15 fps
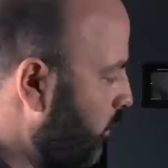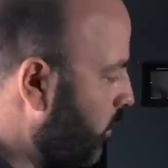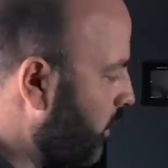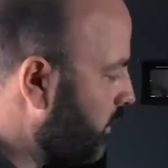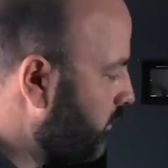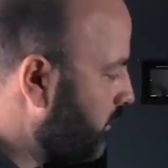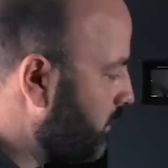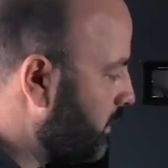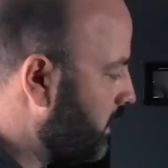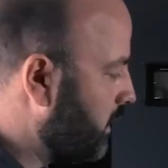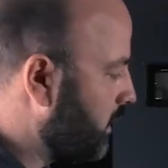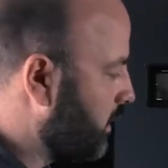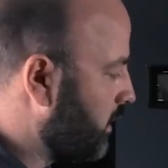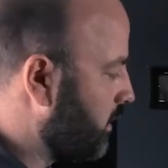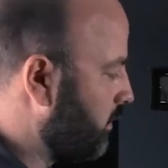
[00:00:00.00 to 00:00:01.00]
One of them
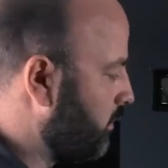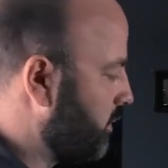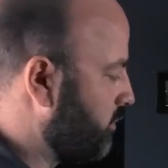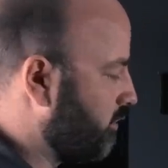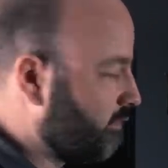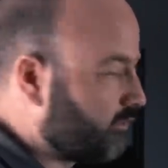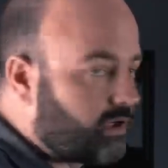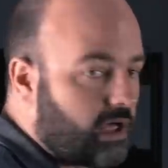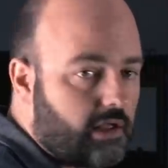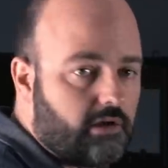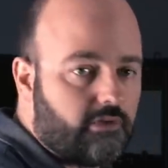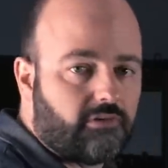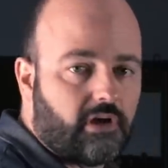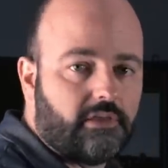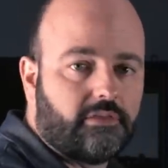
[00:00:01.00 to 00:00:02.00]
here, which is kind
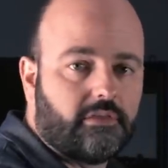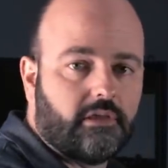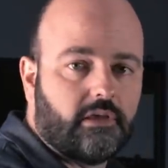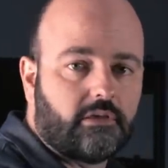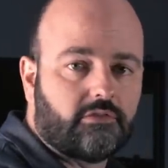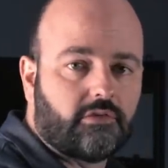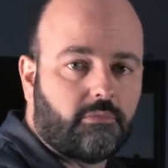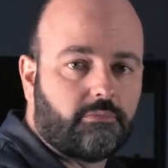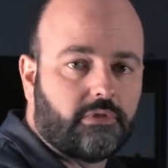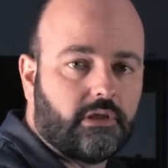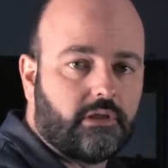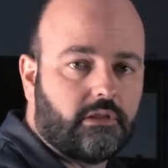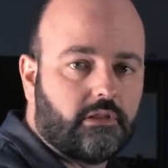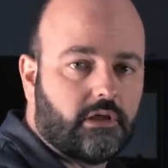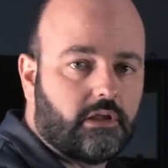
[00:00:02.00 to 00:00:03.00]
of, I think,
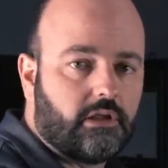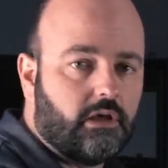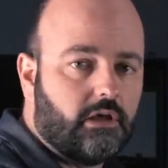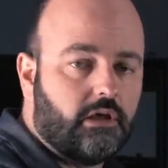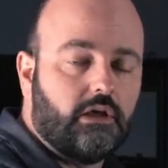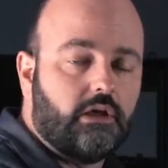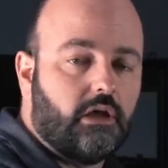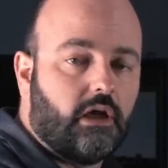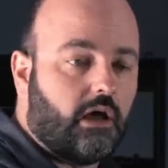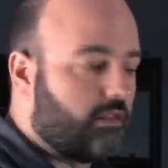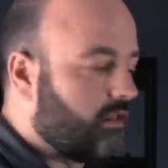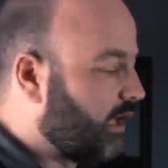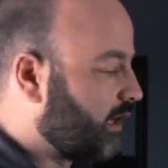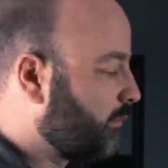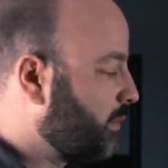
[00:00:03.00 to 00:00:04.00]
something that a
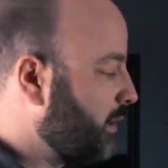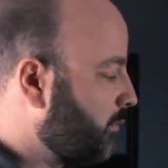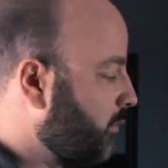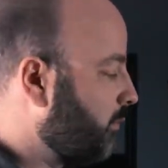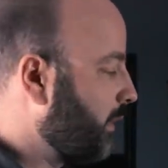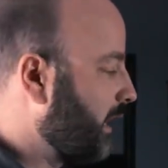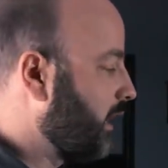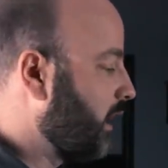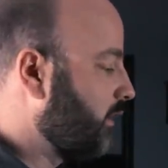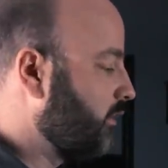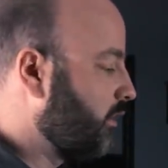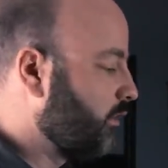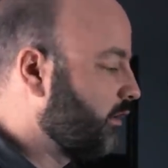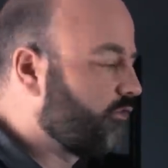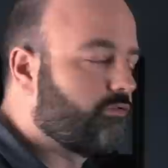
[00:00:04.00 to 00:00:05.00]
lot of people may not
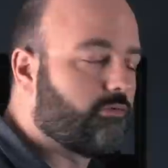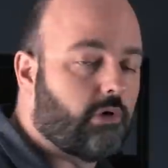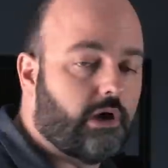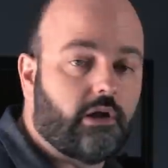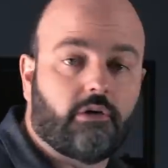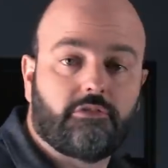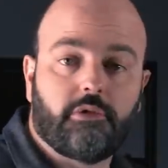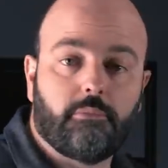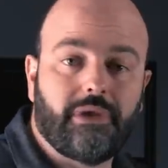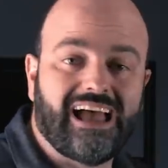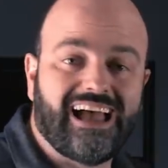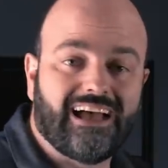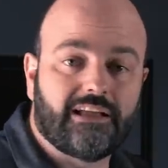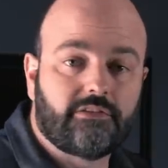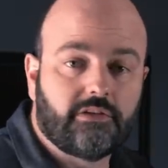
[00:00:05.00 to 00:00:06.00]
notice right off the
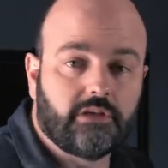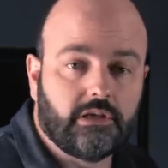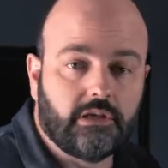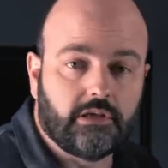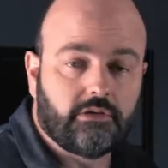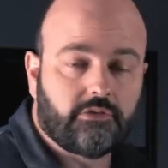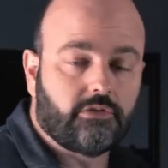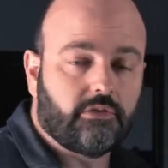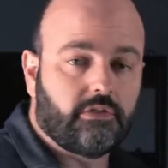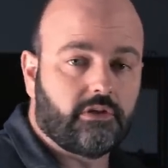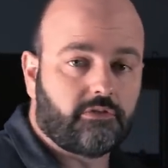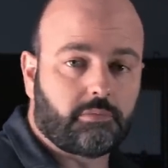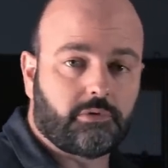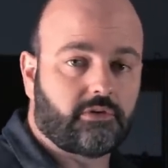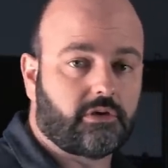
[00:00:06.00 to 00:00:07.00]
bat, is
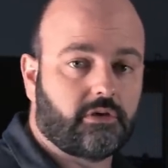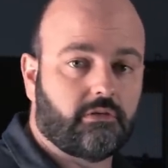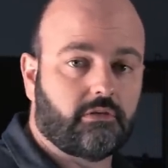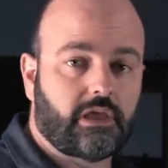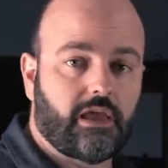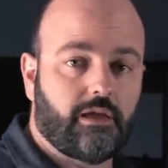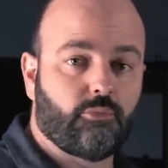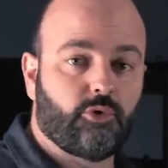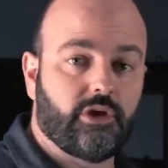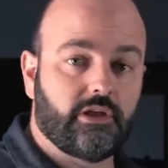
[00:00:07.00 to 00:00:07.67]
this particular camera